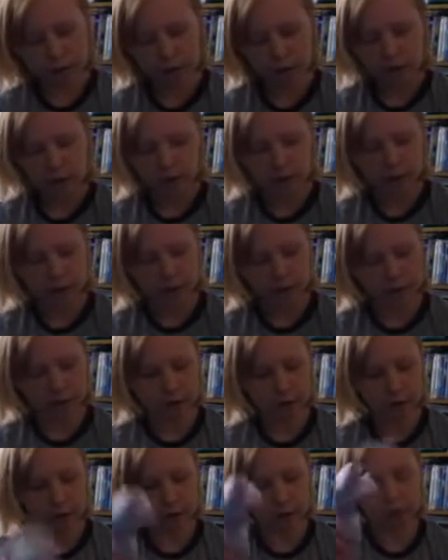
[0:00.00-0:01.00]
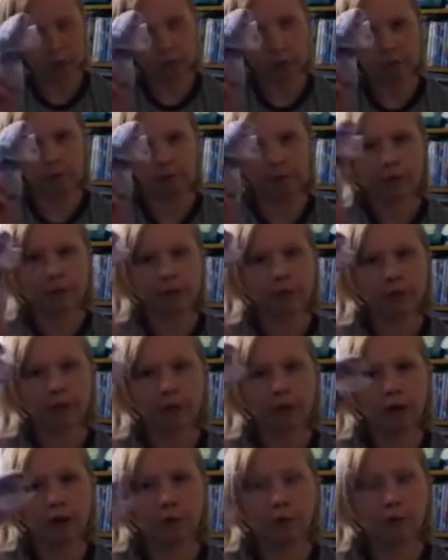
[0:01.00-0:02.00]
and fluorescent
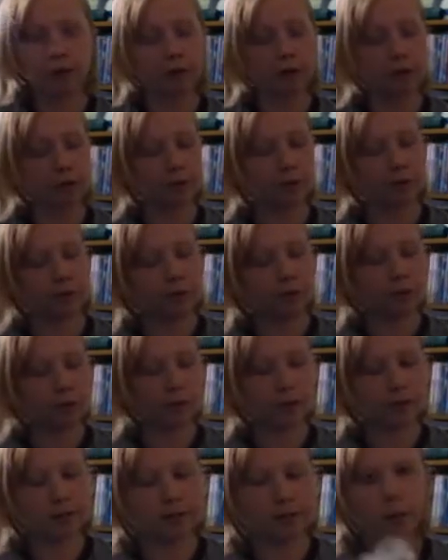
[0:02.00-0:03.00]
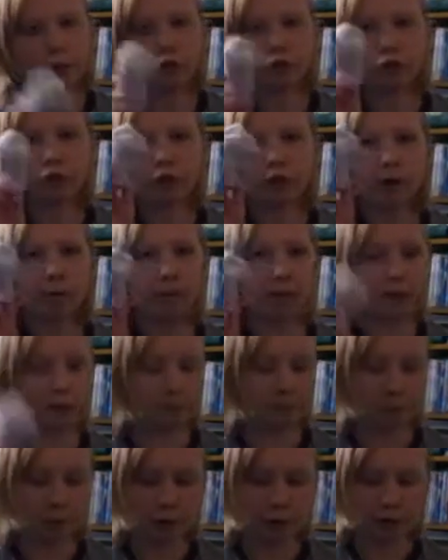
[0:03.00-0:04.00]
heart ones, and more
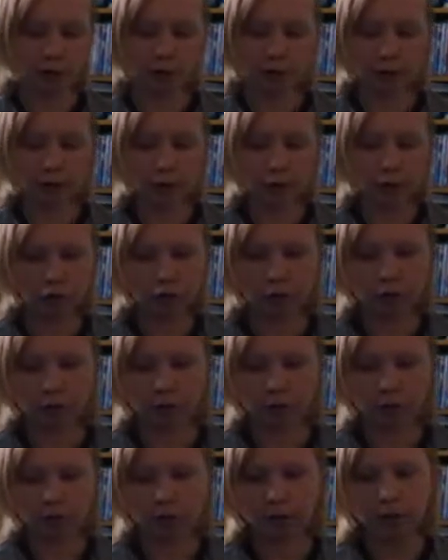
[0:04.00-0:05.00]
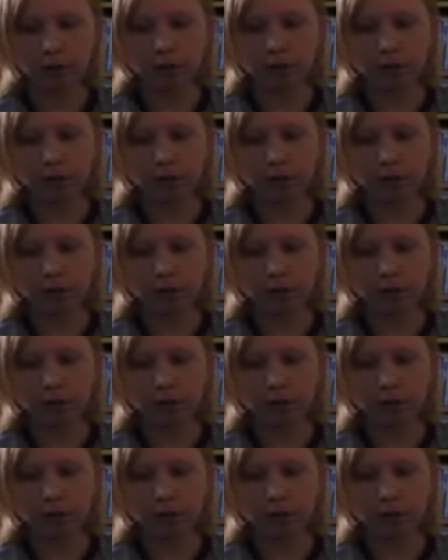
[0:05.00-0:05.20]
stripy, because I like stripy.